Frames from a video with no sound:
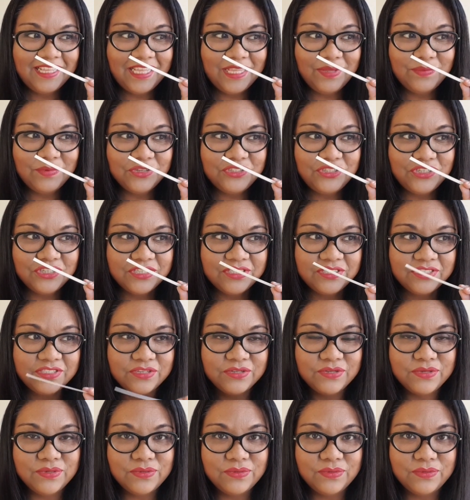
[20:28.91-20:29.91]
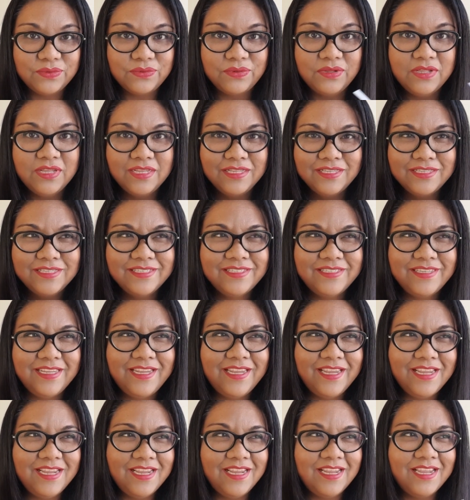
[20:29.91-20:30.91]
it was just so
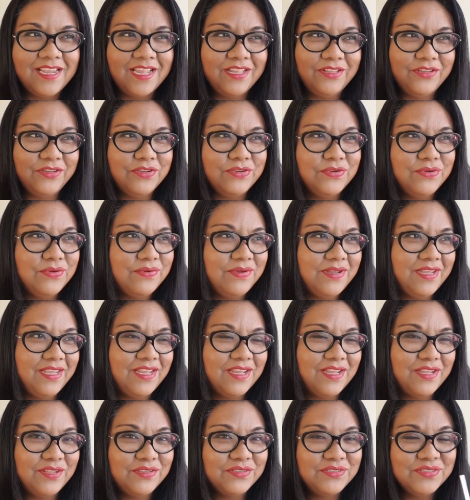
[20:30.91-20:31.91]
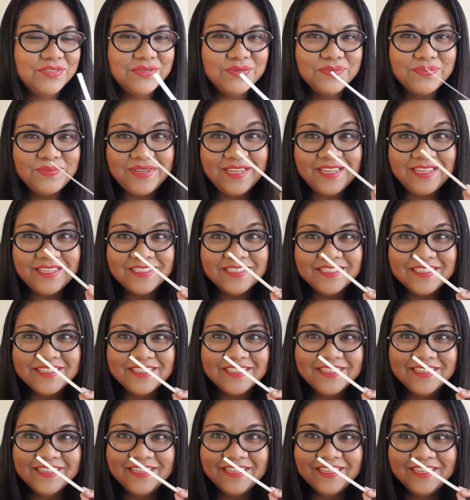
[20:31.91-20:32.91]
sticky and gooey and
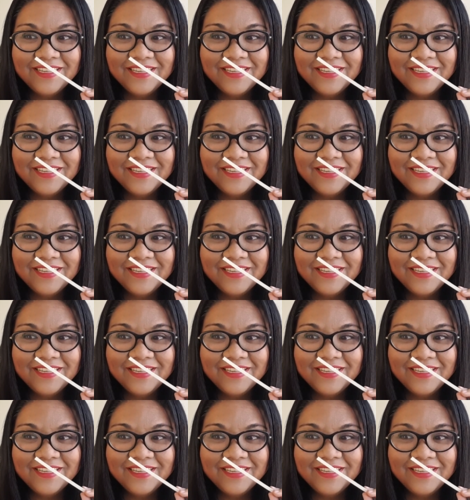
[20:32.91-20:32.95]
sweet